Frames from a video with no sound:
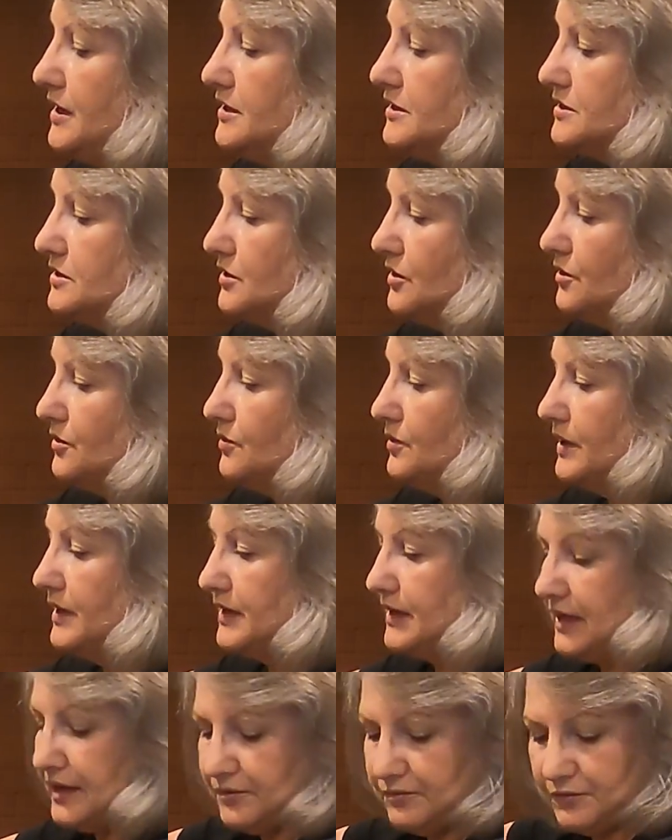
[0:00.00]
So
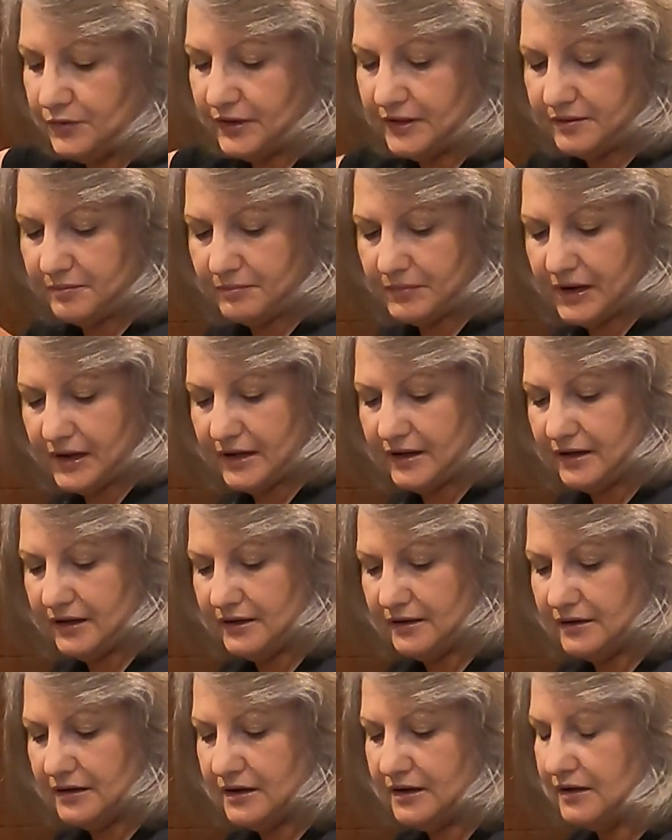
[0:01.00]
again, with
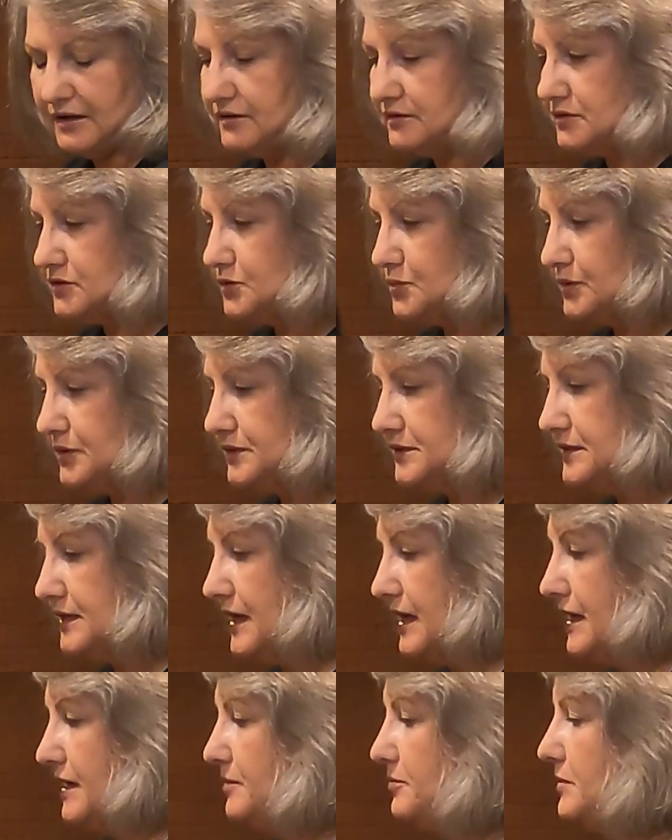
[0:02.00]
my twill
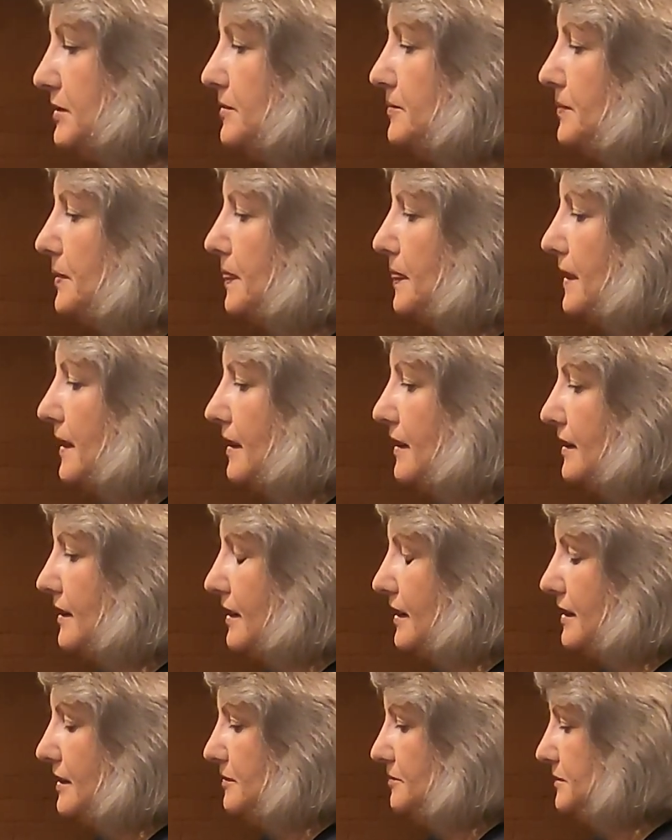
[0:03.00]
tape,
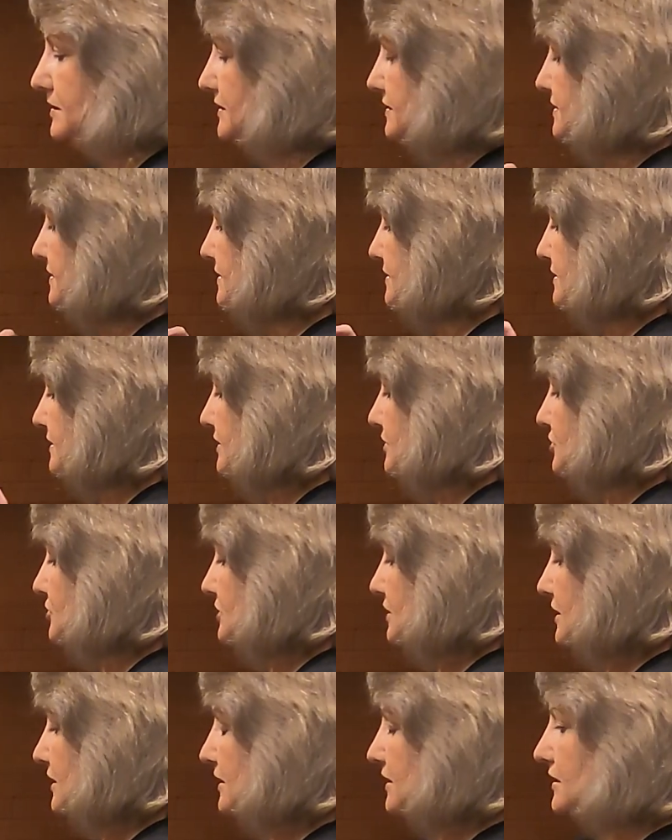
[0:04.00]
I'm
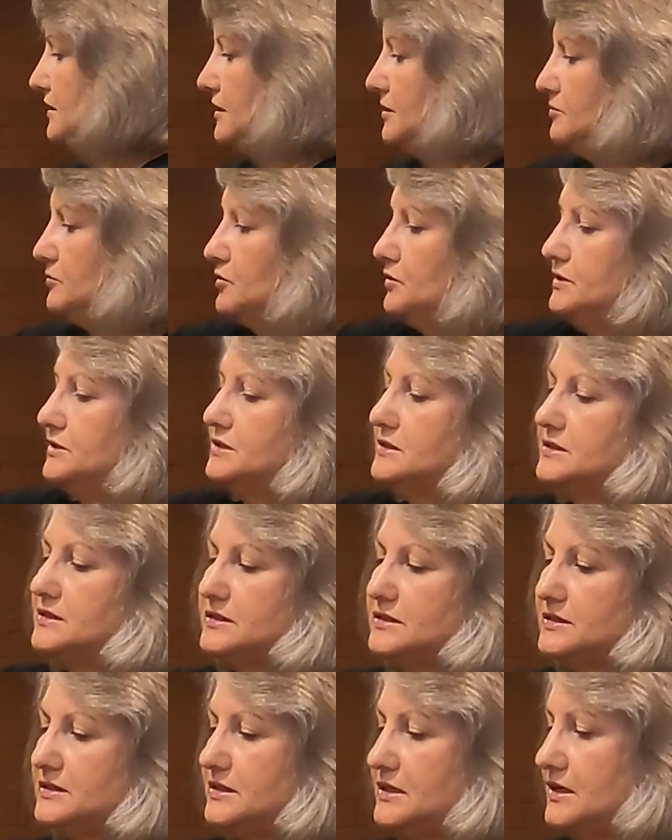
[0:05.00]
going to
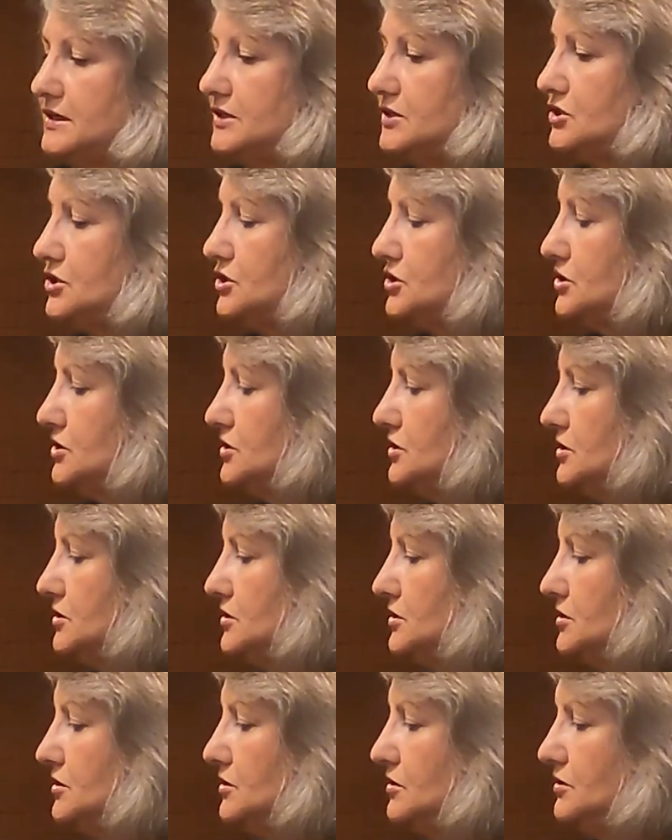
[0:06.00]
stitch
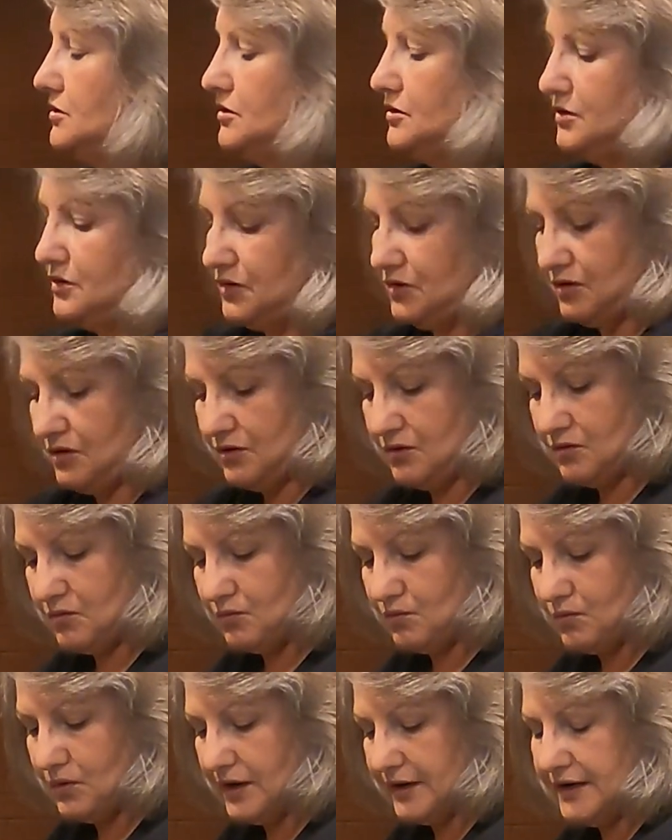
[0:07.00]

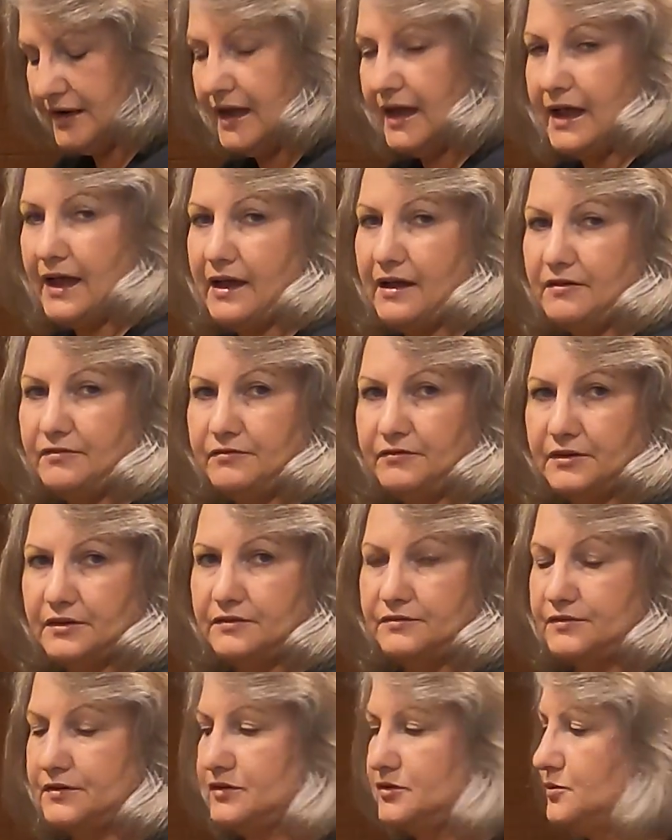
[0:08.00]
1/2
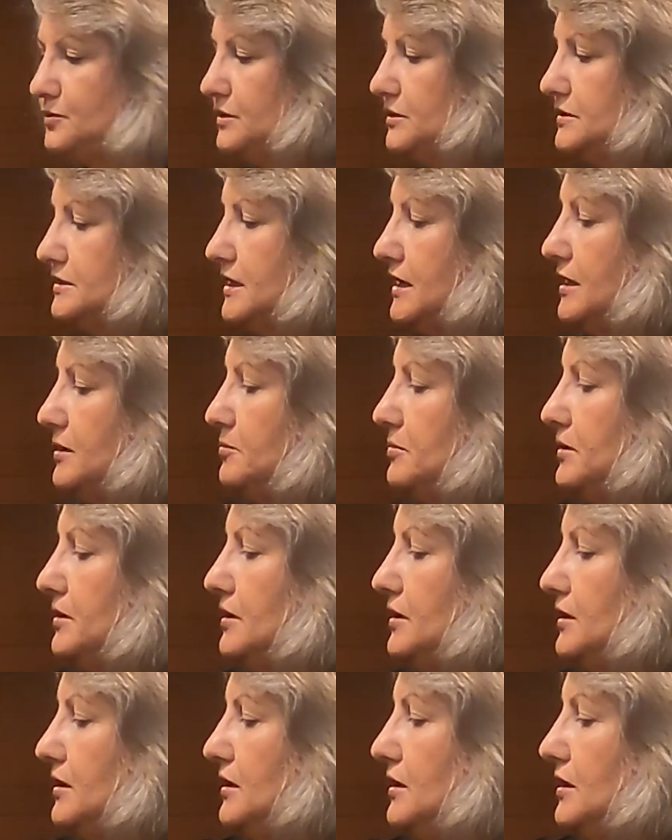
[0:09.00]
of the twill tape
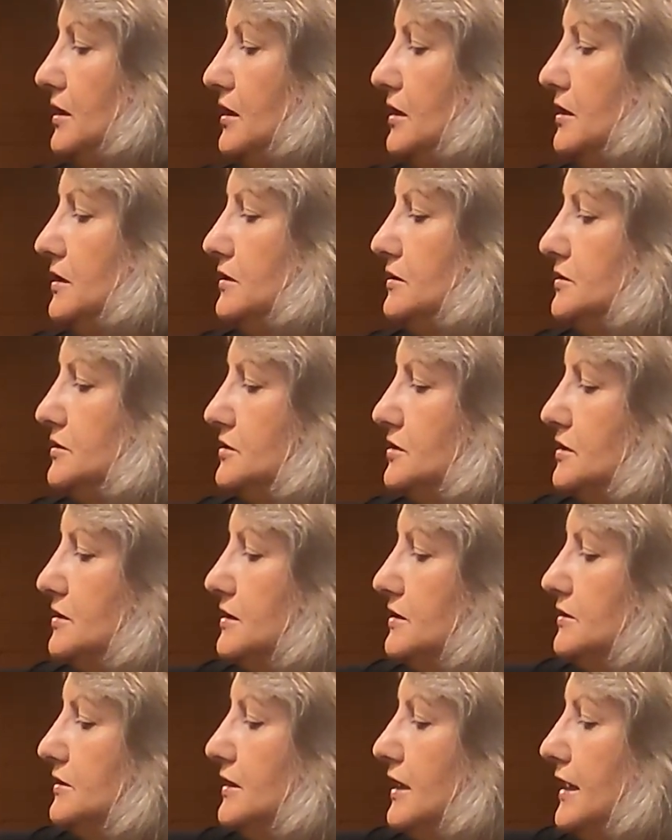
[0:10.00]
to the
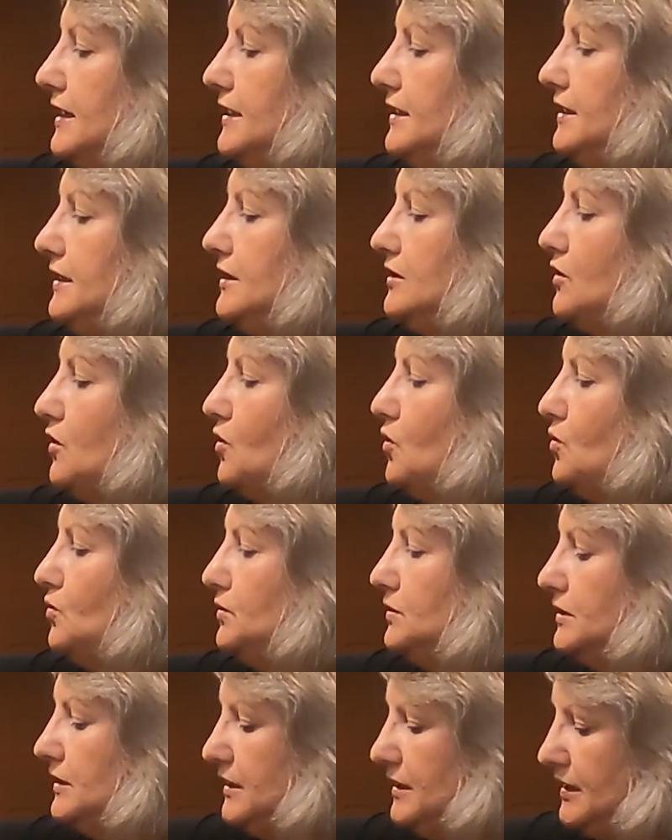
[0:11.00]
lining
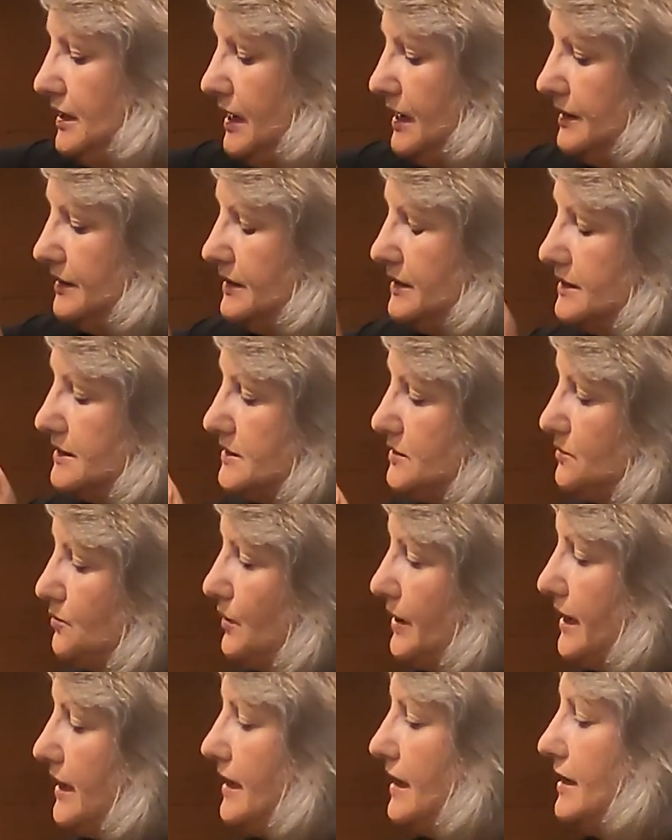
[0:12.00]
only, and this
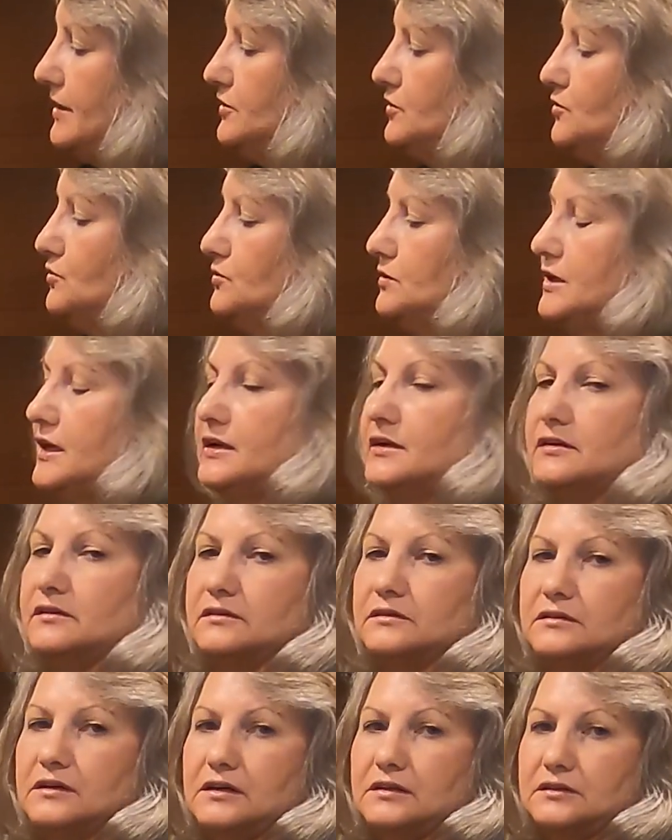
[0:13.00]
way I don't get
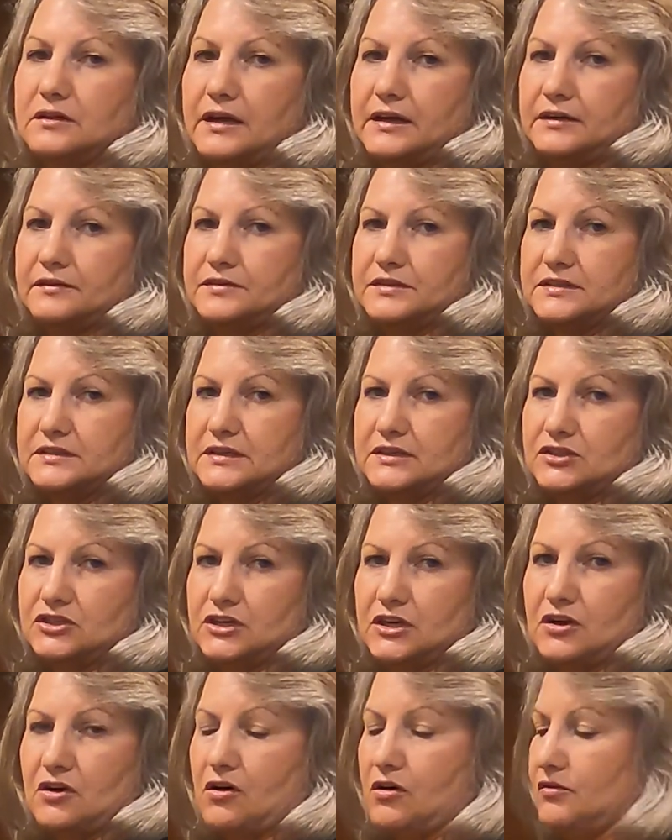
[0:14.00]
a line of
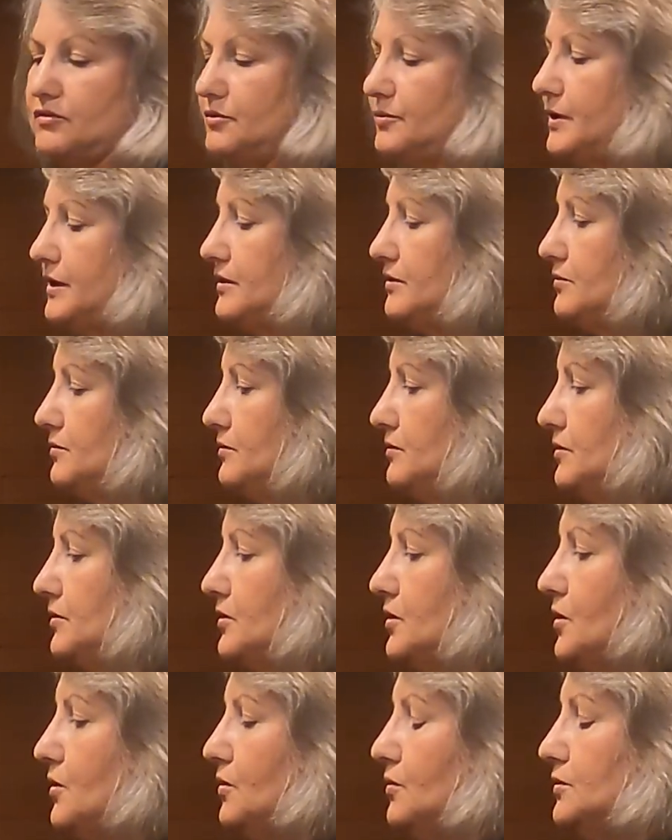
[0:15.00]
stitching all the way through the
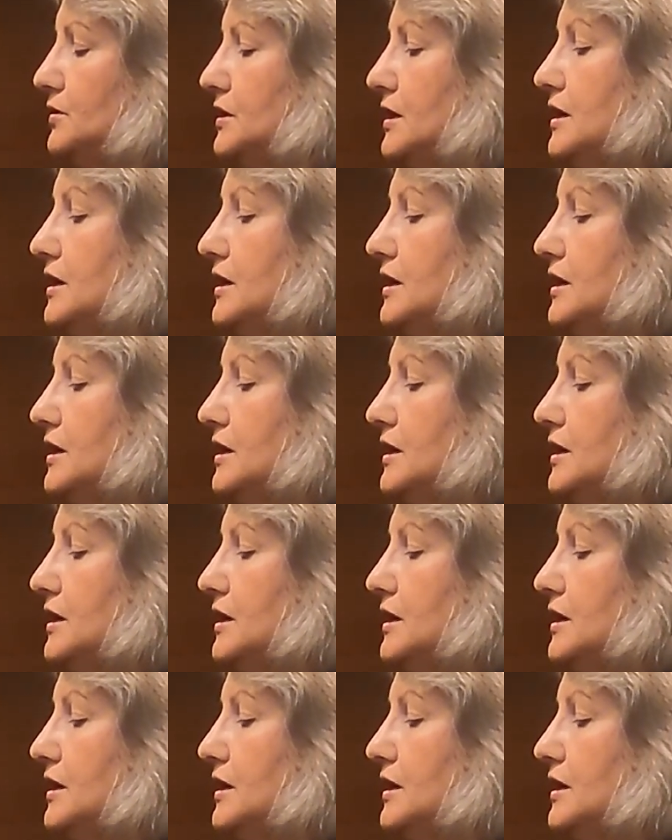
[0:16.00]
coat.